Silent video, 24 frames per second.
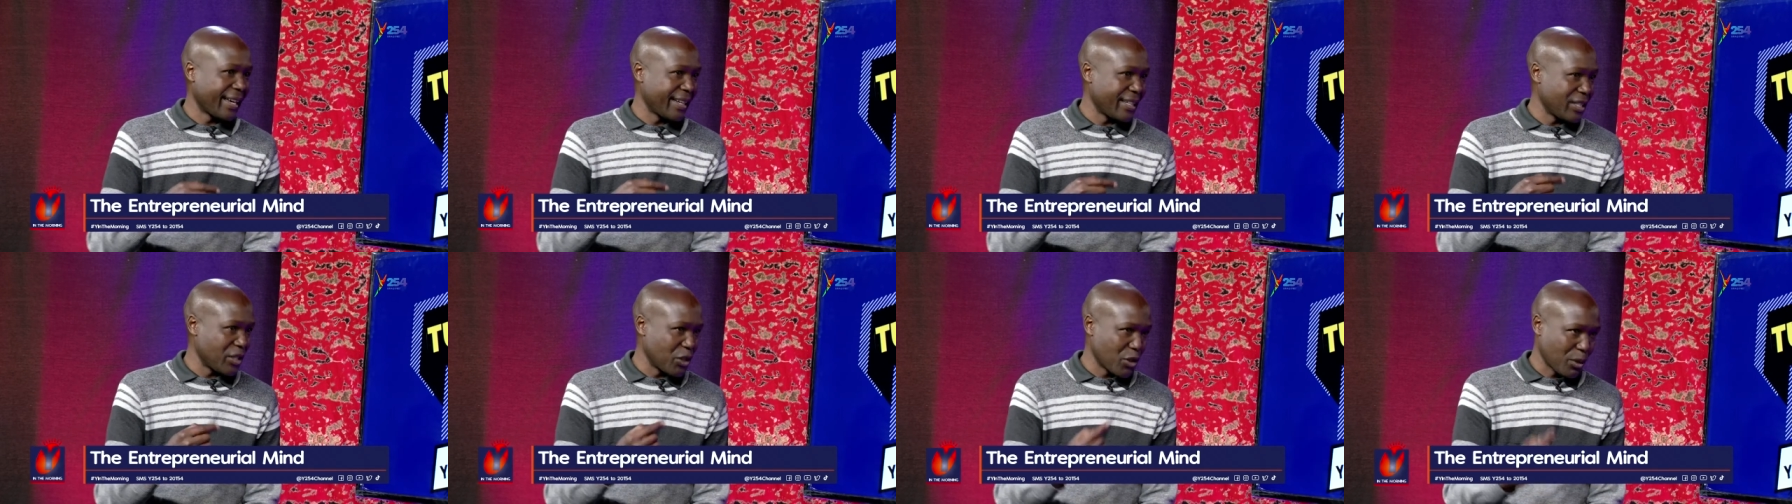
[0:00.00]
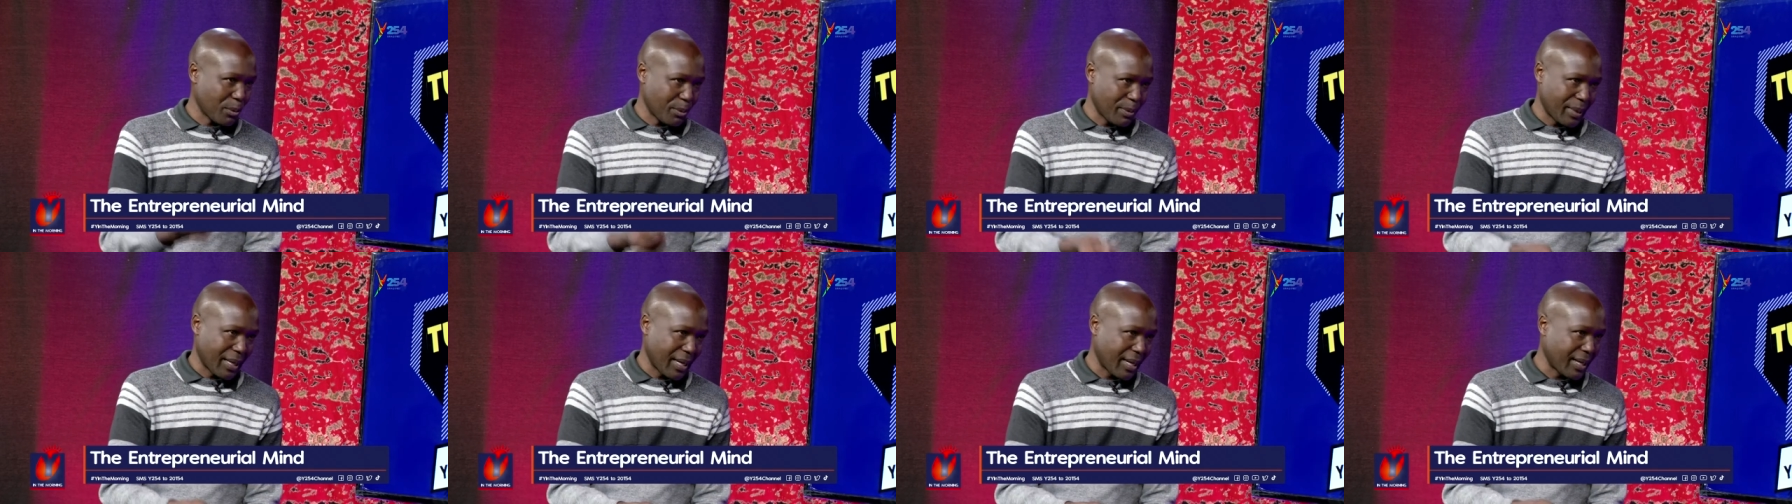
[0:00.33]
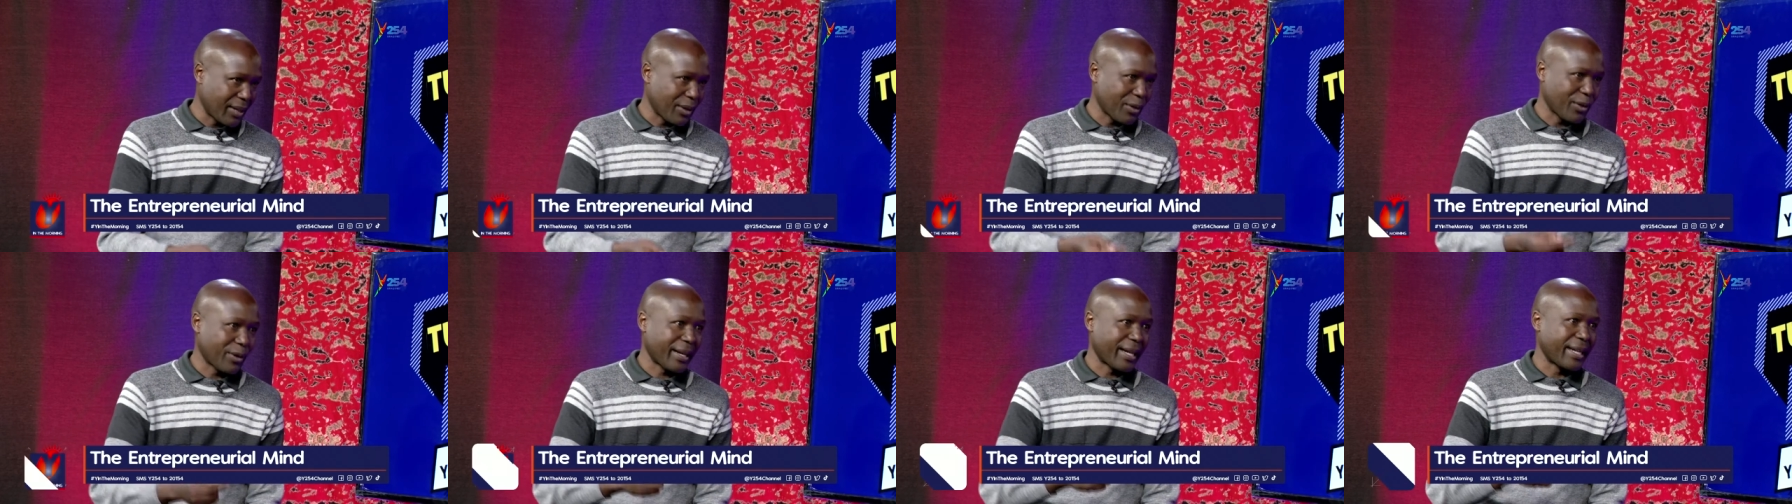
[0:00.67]
any job
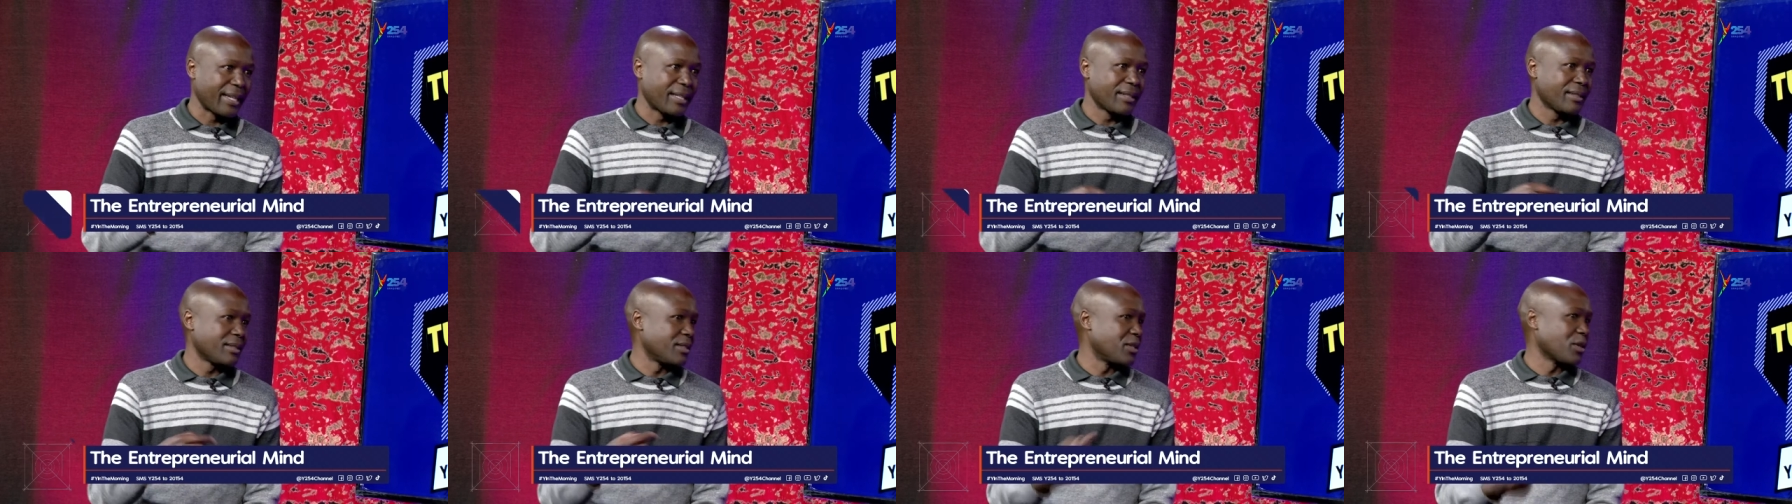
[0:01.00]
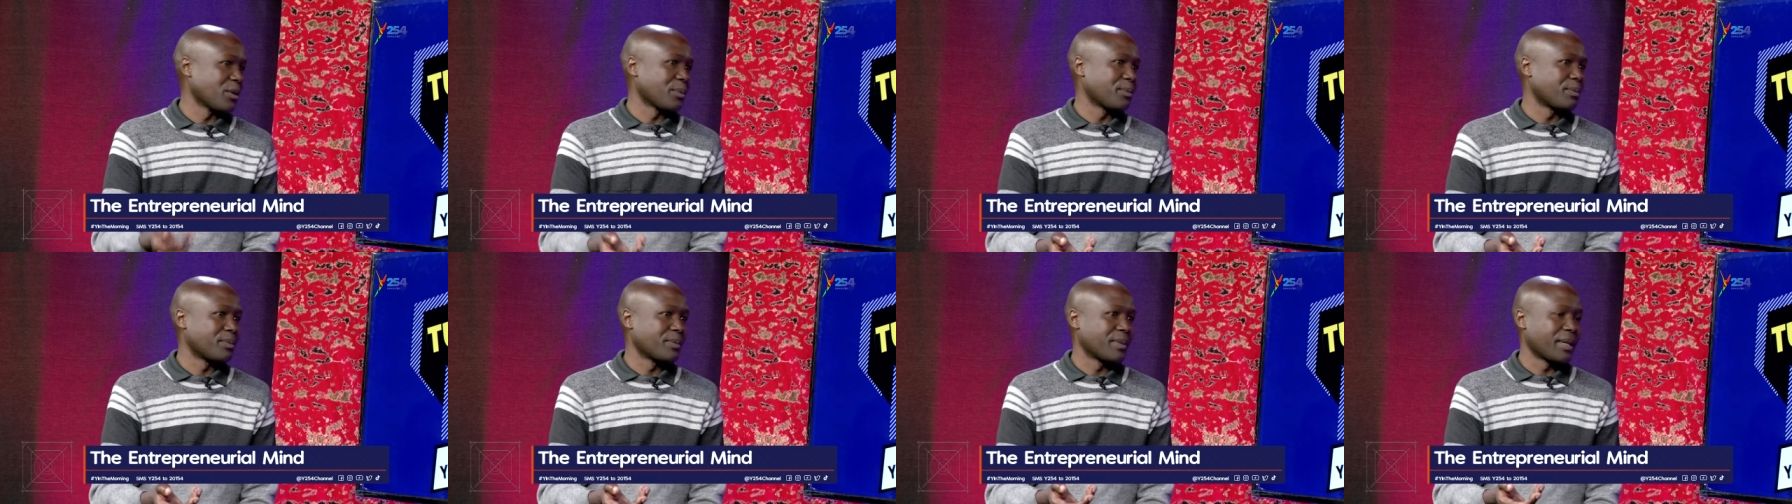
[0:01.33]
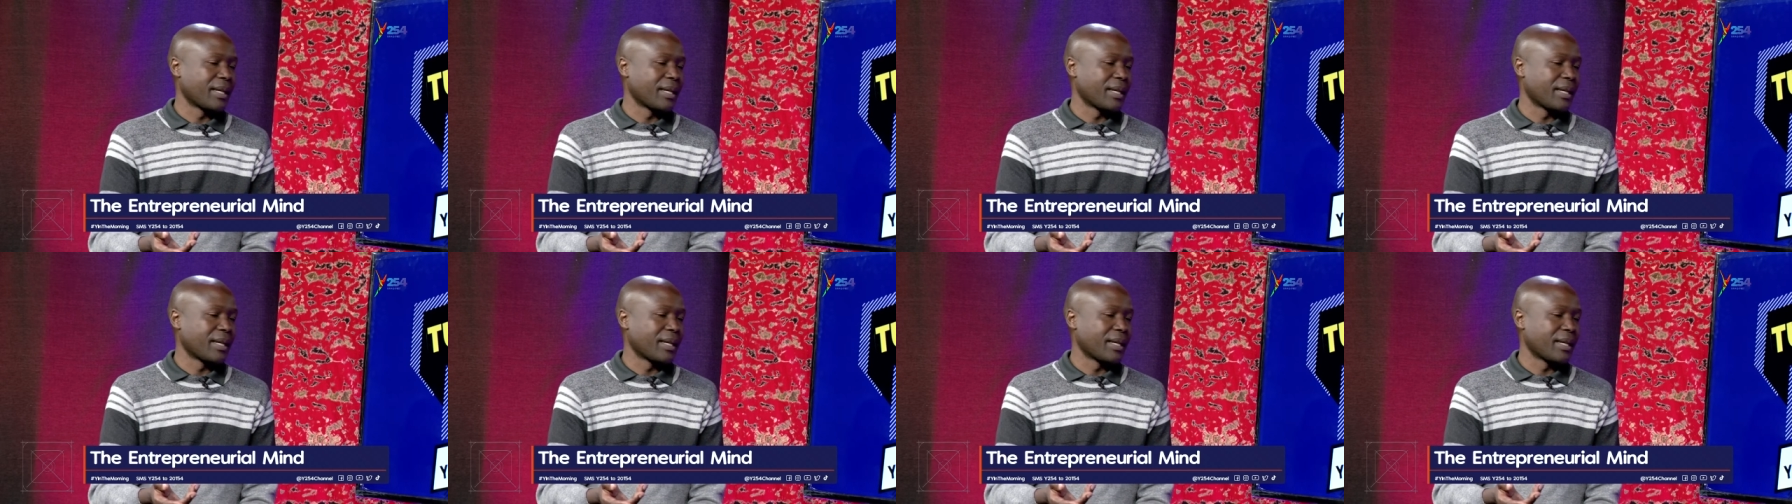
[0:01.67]
done or any job